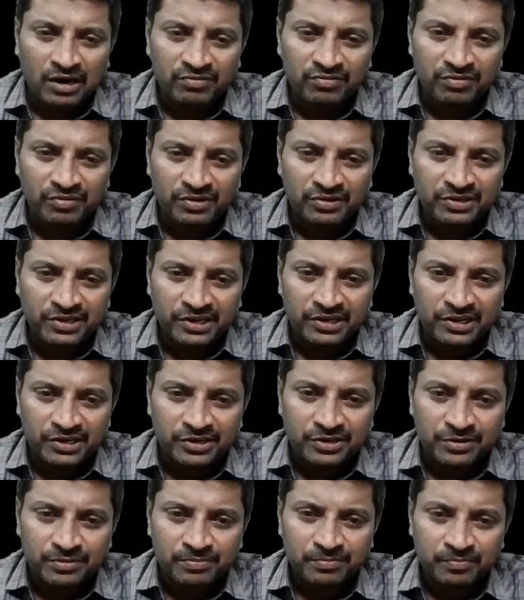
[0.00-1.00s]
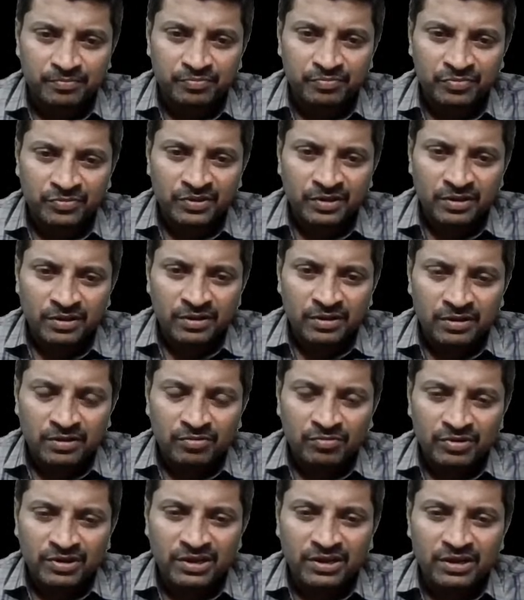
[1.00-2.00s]
we will take it.
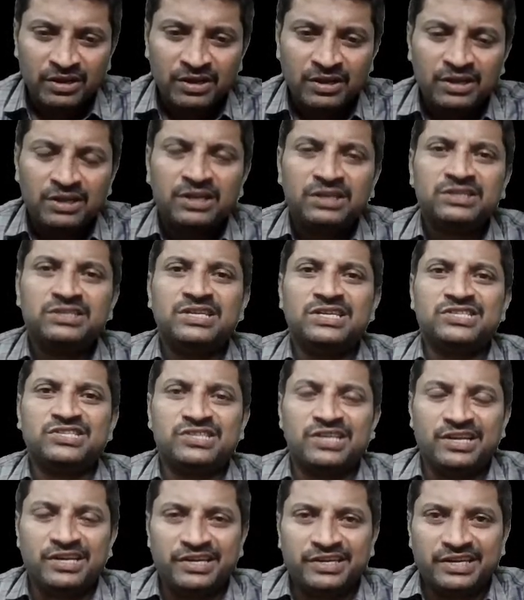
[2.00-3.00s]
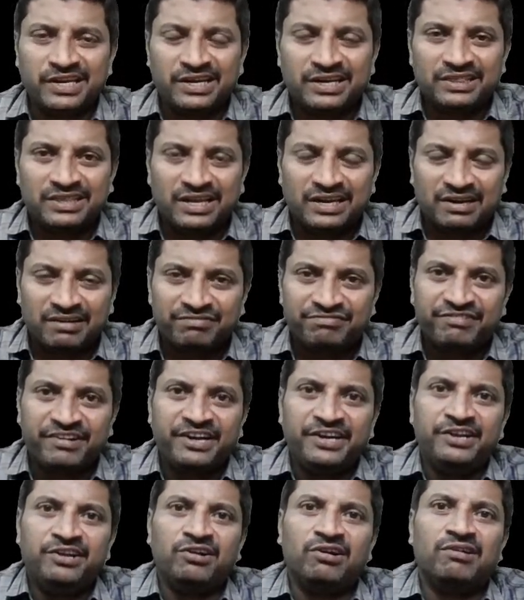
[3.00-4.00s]
Okay. Just I written the rough
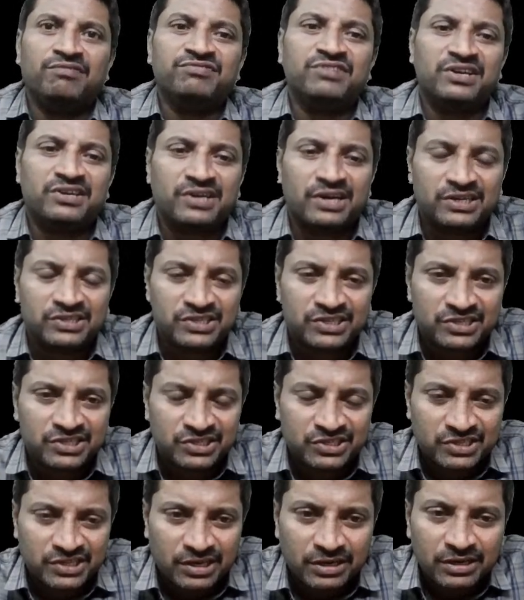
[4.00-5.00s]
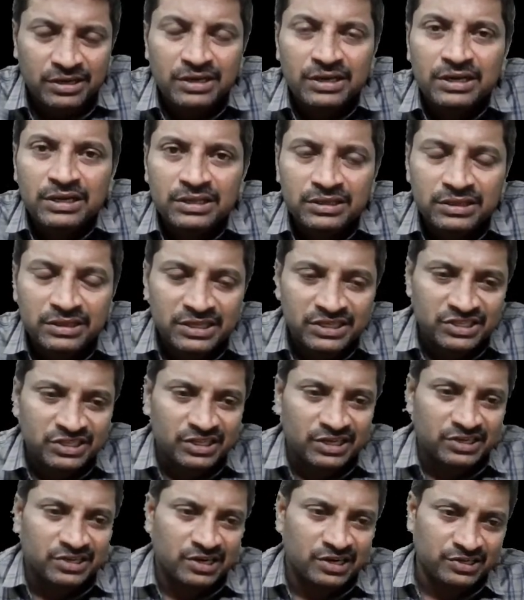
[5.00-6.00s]
idea of the transaction, sir. This is
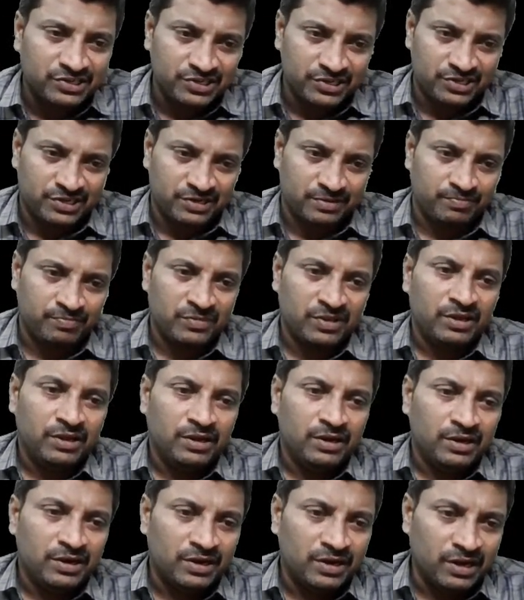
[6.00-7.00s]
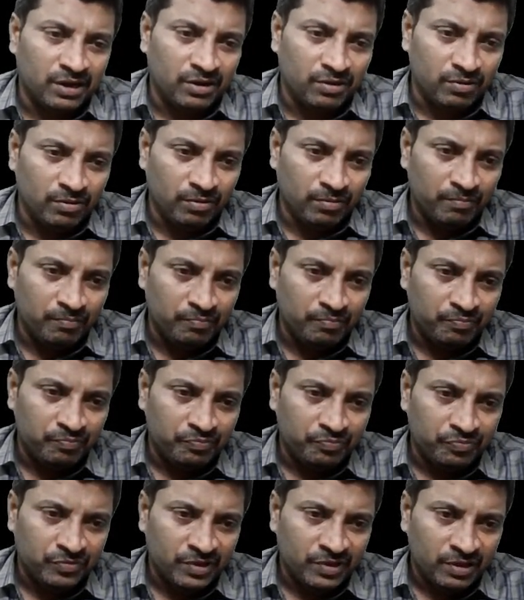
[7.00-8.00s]
the transaction. Now,
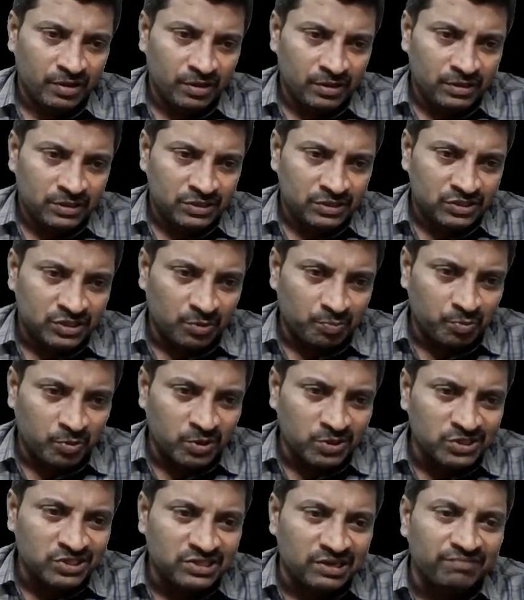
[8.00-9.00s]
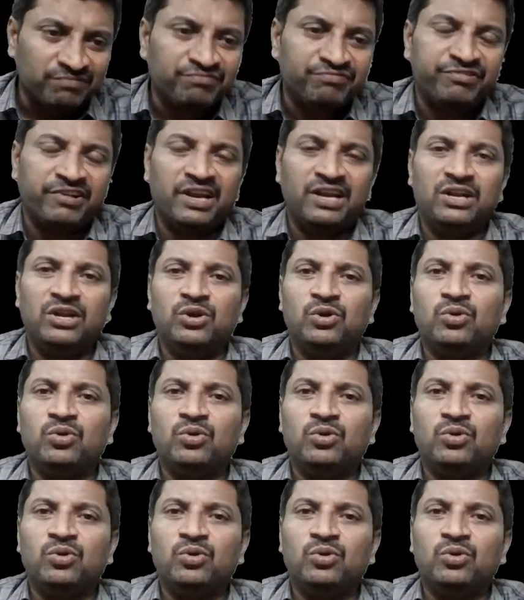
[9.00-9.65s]
suppose some failure